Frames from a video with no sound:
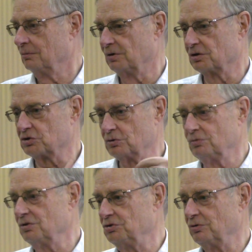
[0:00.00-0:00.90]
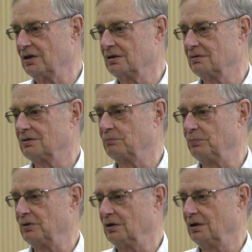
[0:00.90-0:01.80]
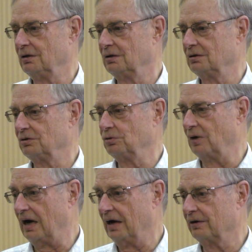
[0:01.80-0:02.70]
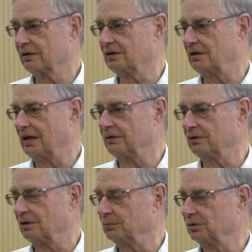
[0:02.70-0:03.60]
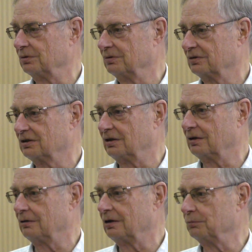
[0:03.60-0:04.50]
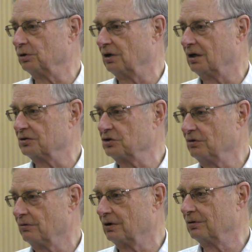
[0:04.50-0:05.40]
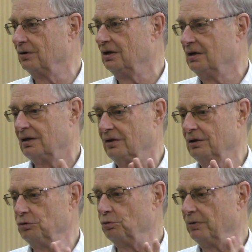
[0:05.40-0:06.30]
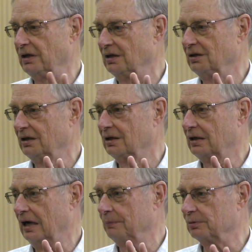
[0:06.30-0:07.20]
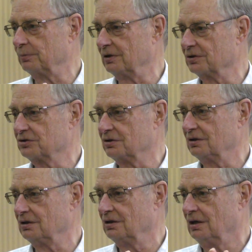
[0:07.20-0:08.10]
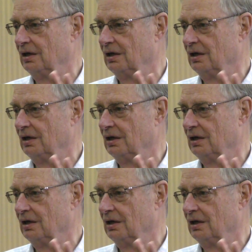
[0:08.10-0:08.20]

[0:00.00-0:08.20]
But as soon as you get into higher Kadara number non-zero, then you begin to get hyperbolicity.